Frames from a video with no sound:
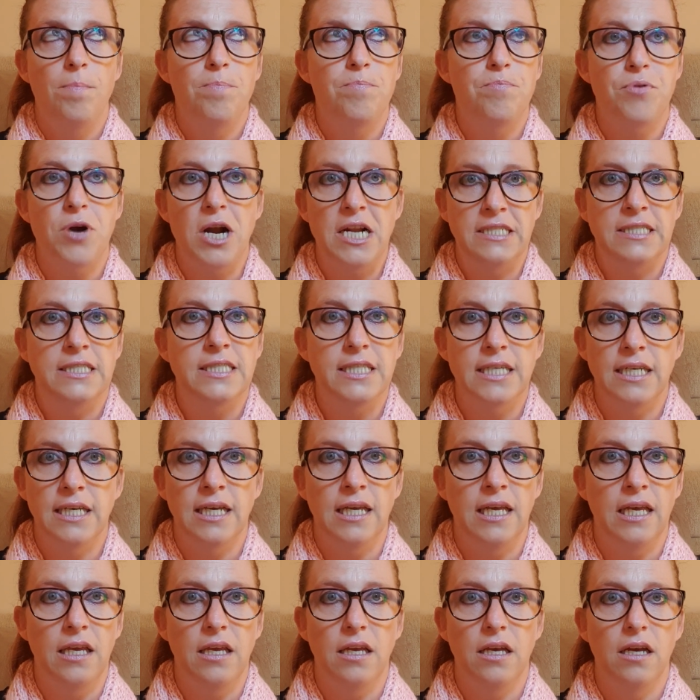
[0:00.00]

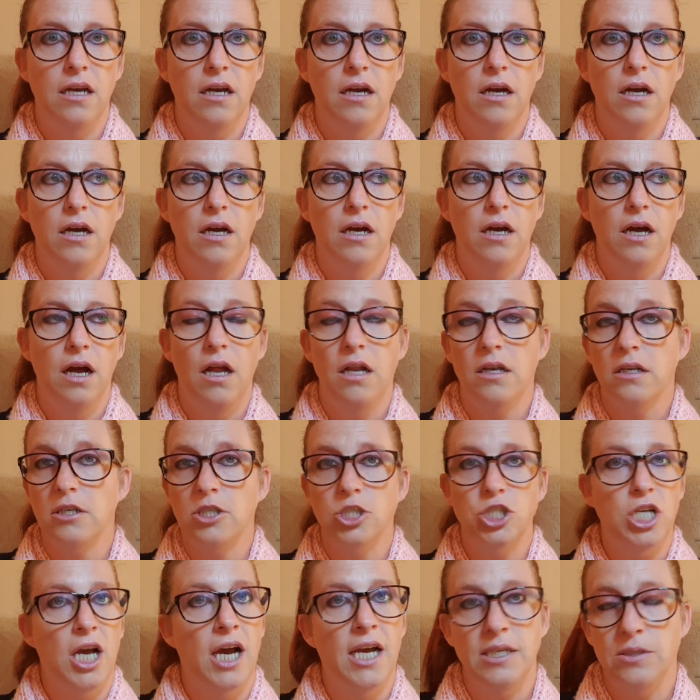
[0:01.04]
Brandy and
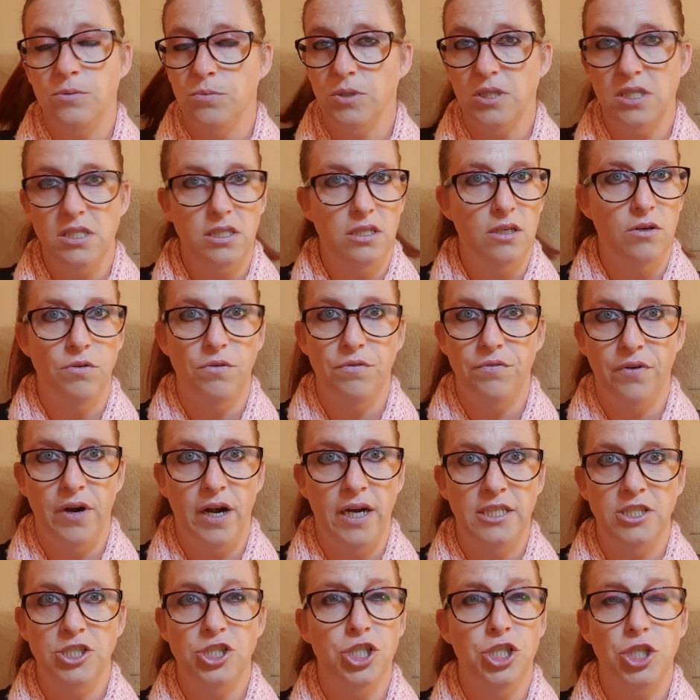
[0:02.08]
Jade were still
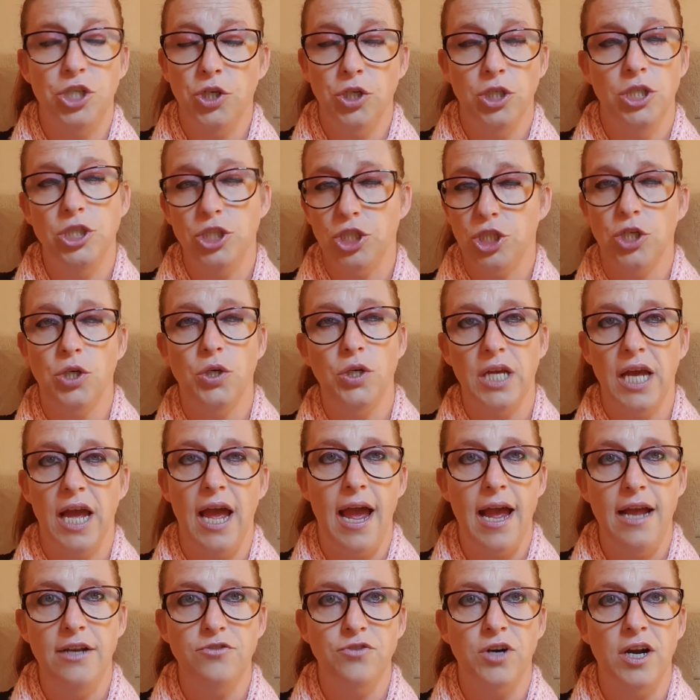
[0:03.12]
friends. She couldn't get her
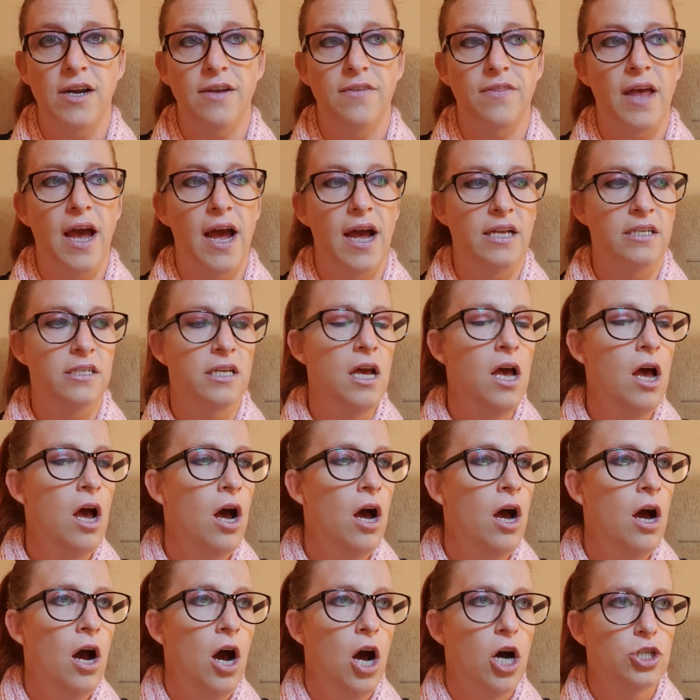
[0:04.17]
head around that. And
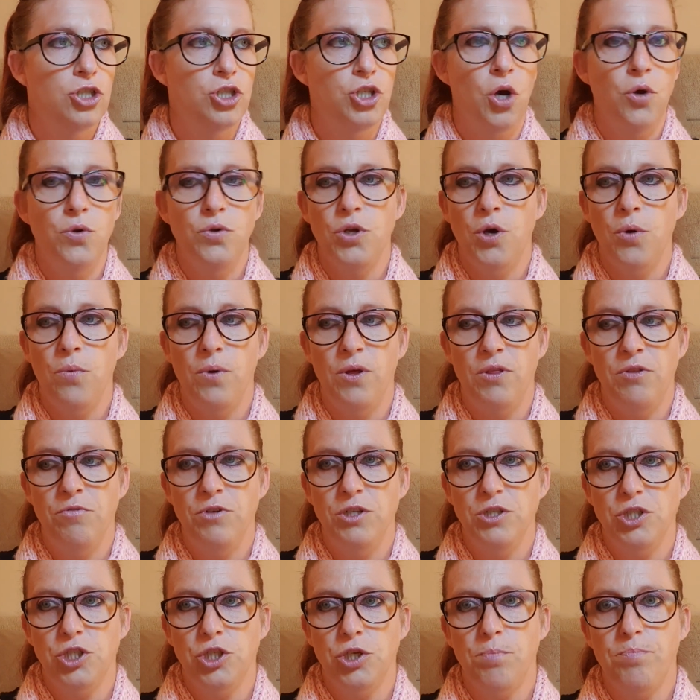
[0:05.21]
I don't know whether
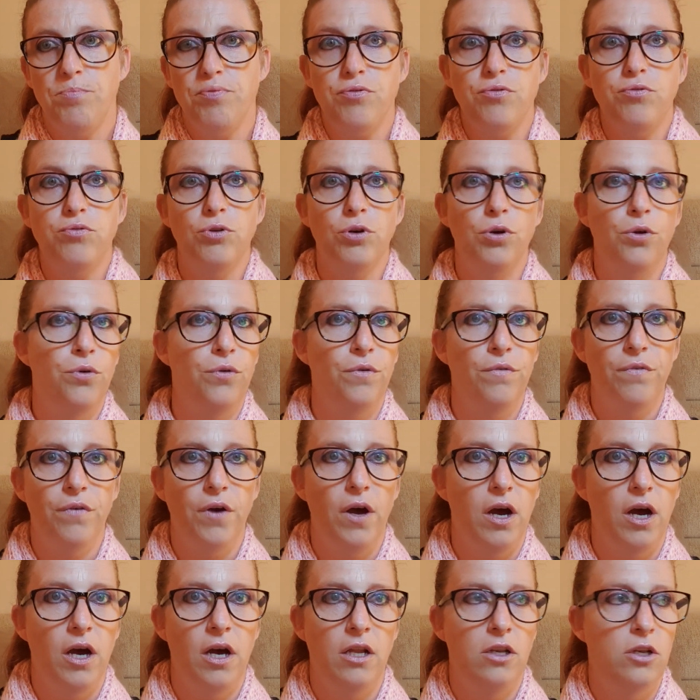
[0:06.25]
it's to prove
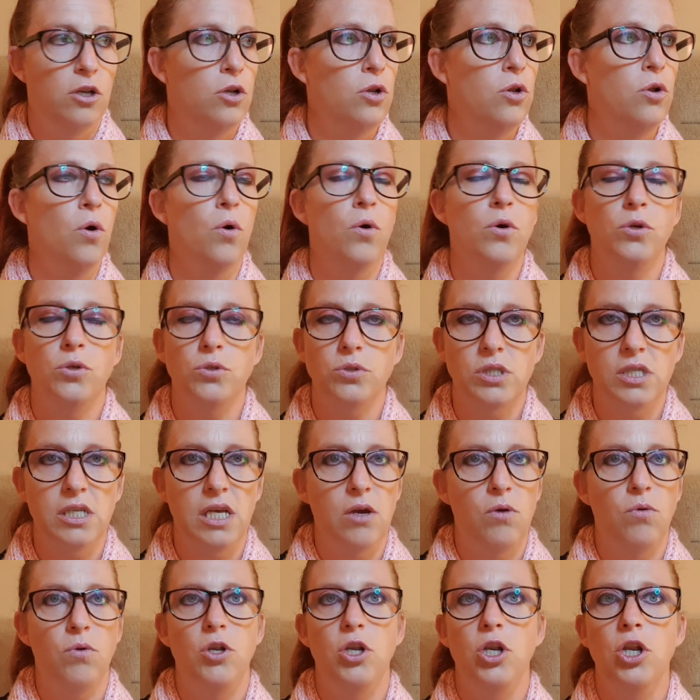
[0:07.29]
her loyalty
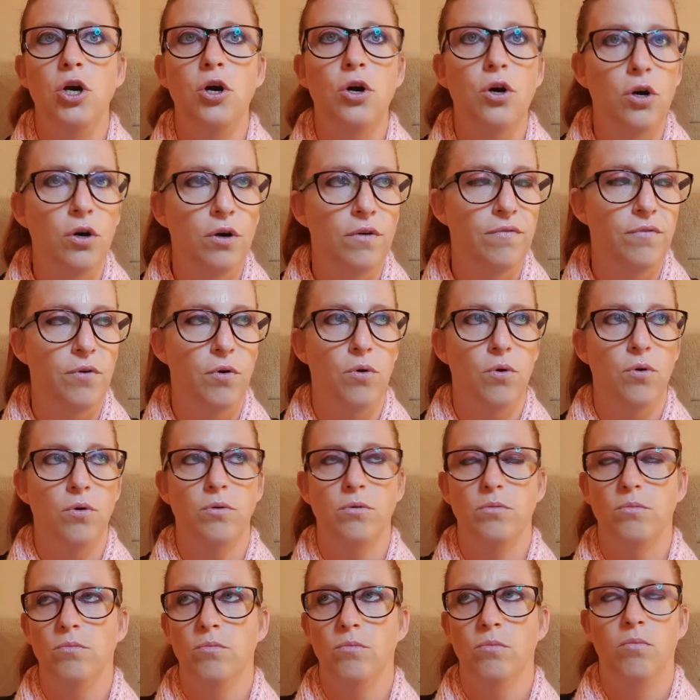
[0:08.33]
or love
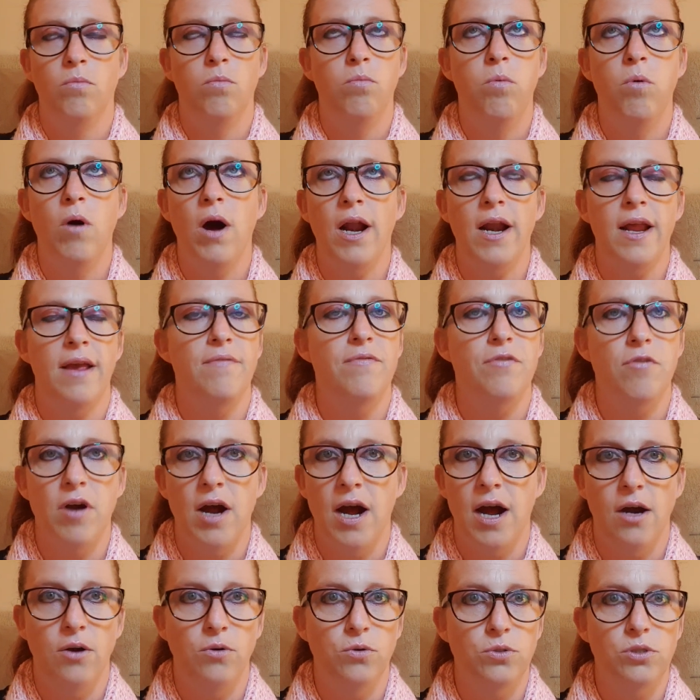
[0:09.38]
or whatever
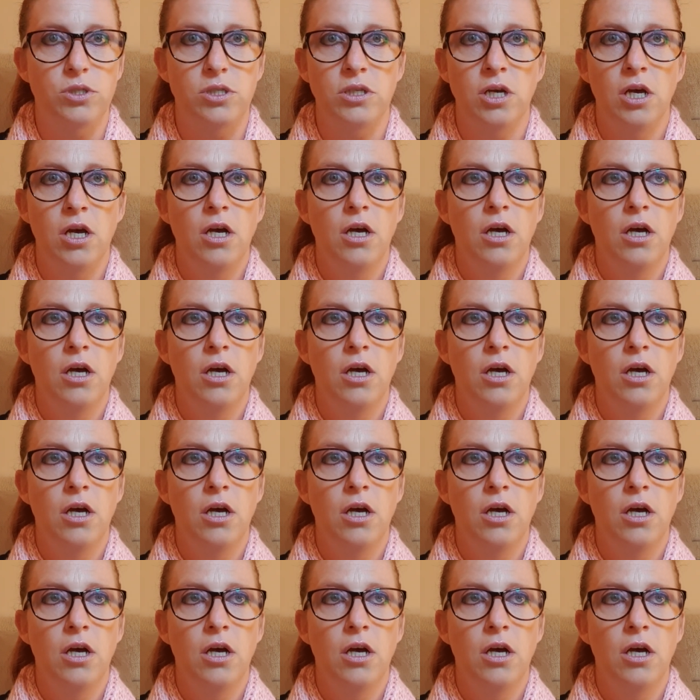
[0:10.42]
else